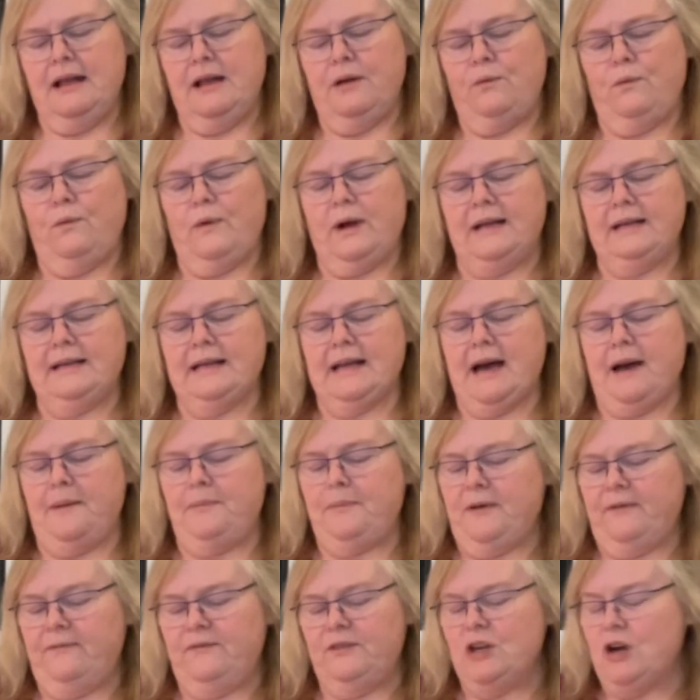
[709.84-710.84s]
1 cup
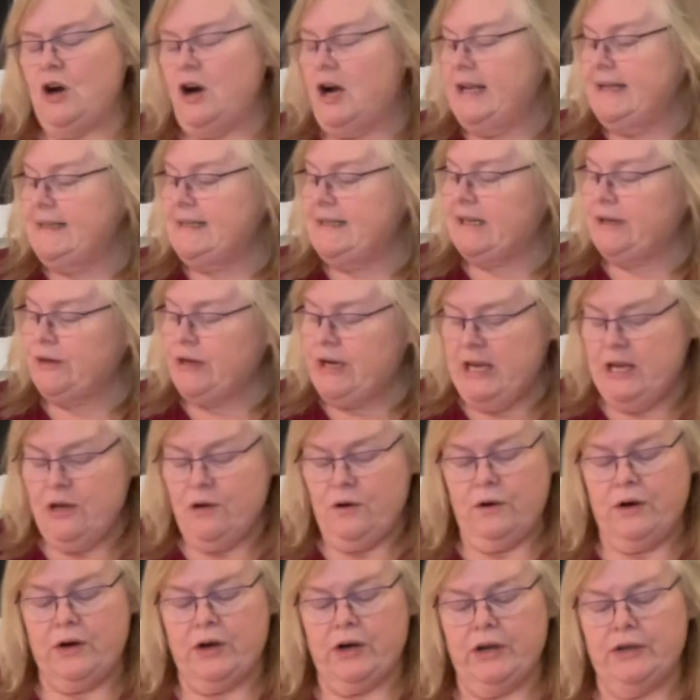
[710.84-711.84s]
of non-dairy
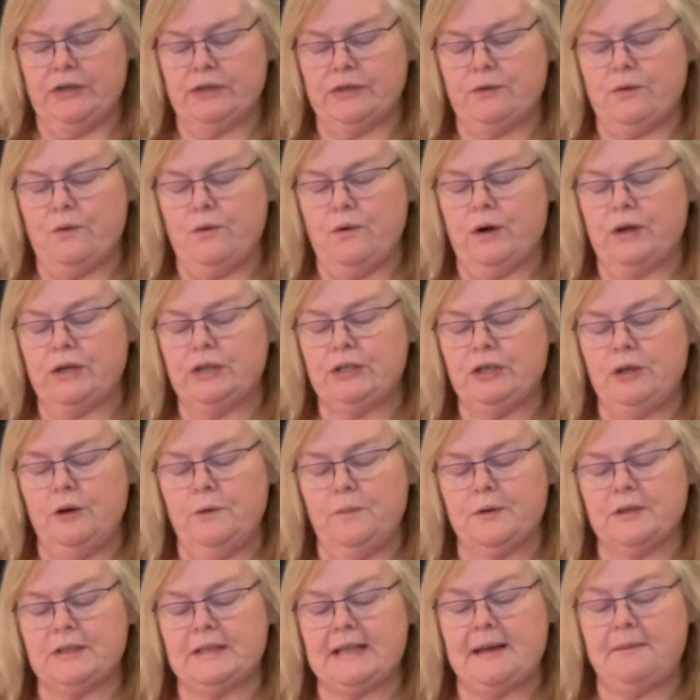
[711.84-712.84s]
yogurt or
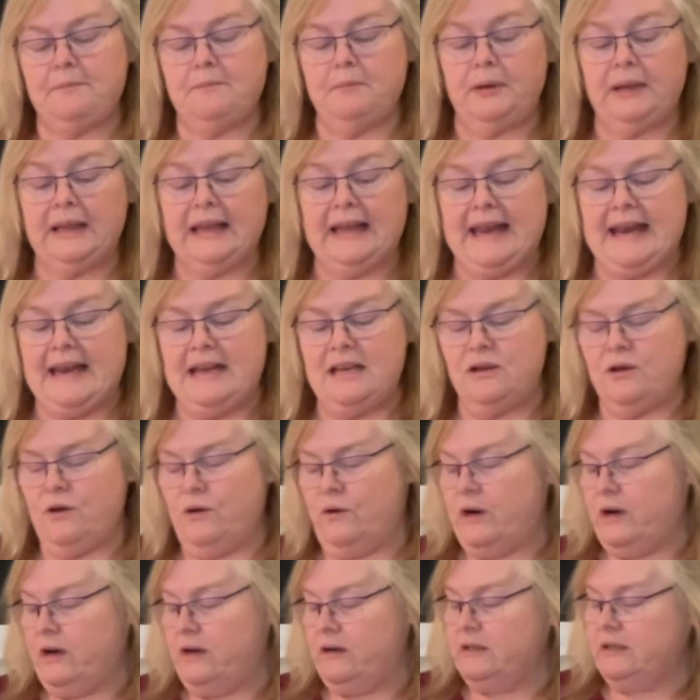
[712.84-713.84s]
2% plain
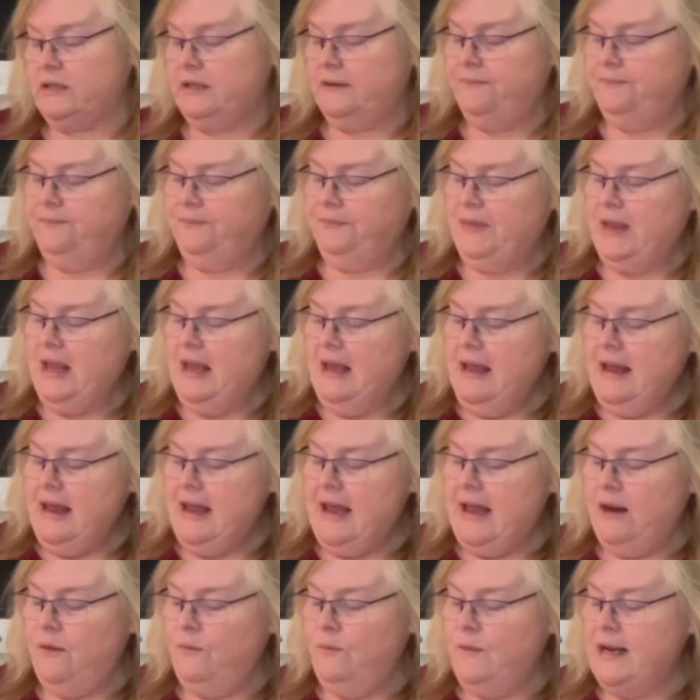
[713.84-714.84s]
yogurt,
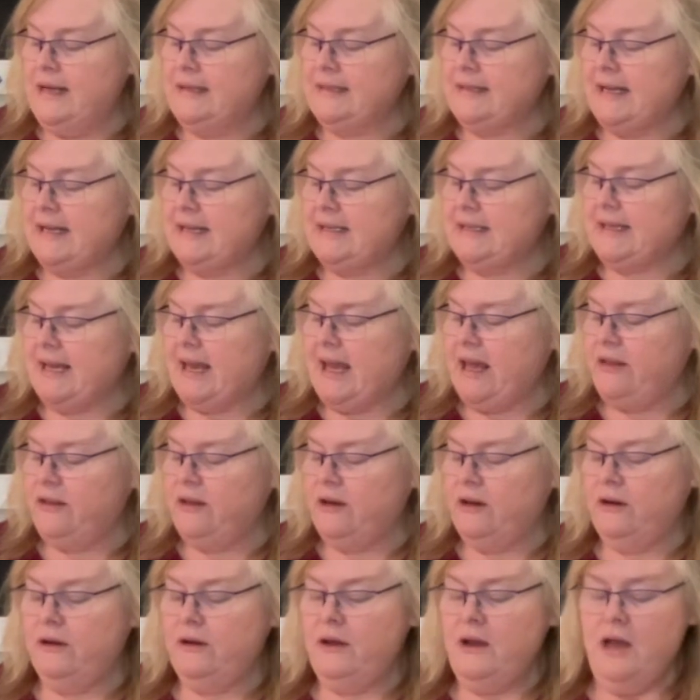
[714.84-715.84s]
and whisk it
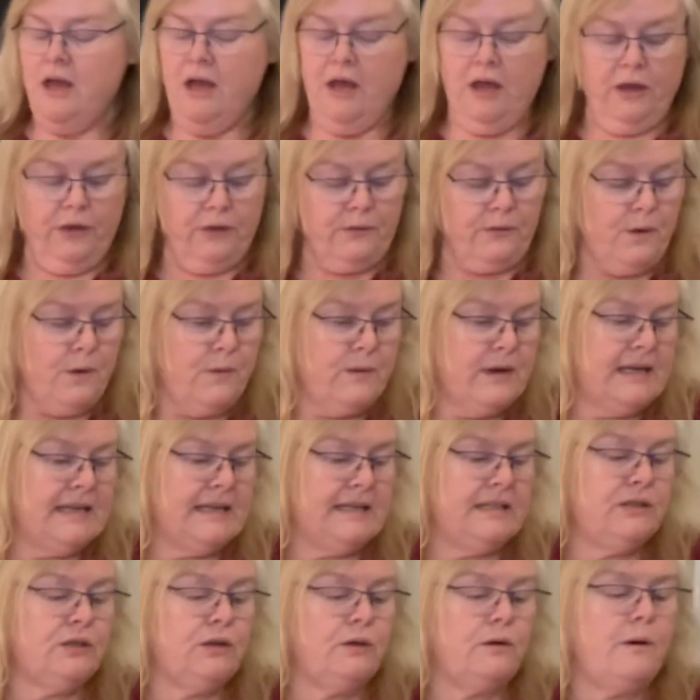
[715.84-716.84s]
together, throw it
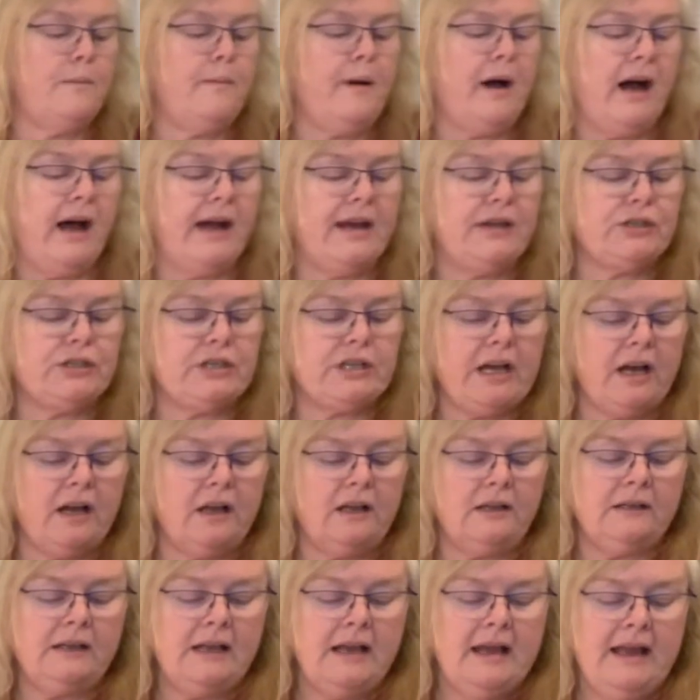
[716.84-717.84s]
into a pie
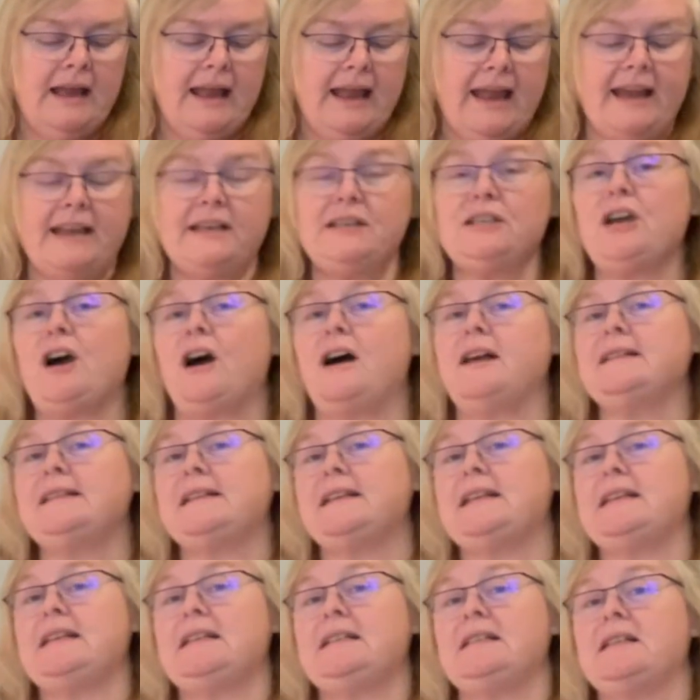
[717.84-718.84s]
shell, and toss
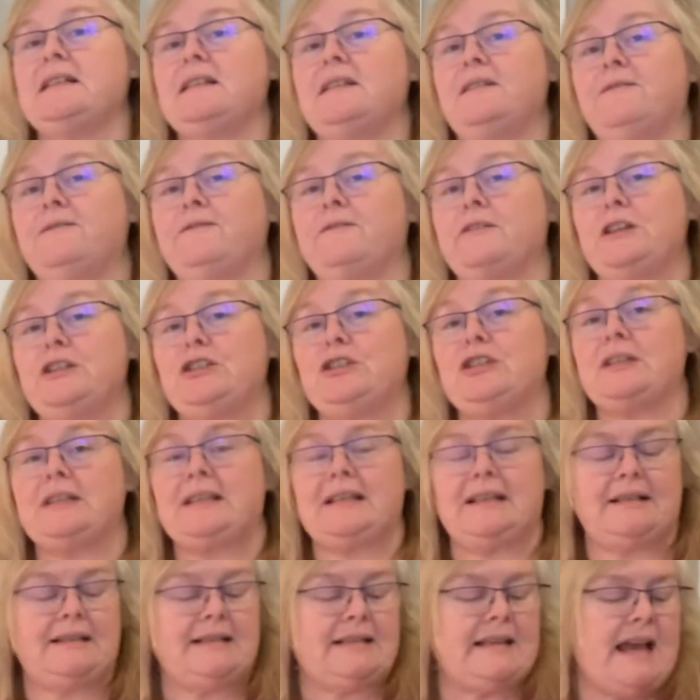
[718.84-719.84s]
it into the fridge
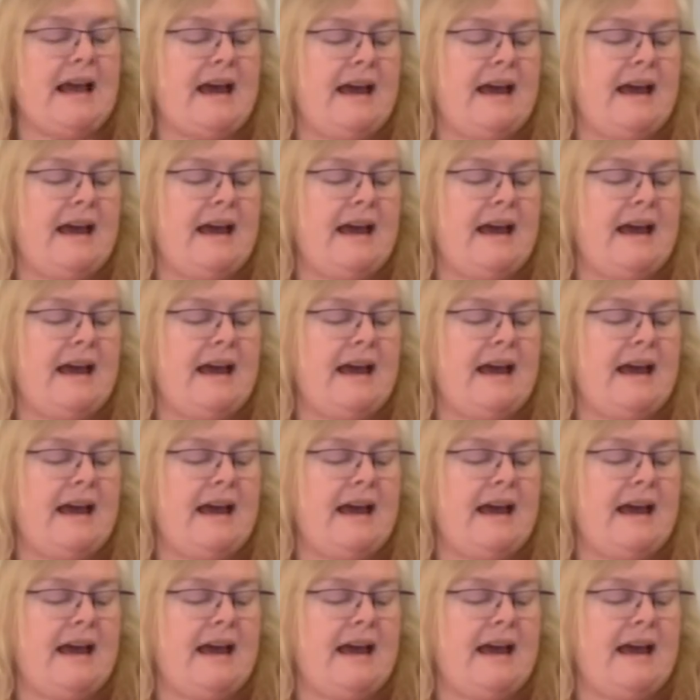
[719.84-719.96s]
to set.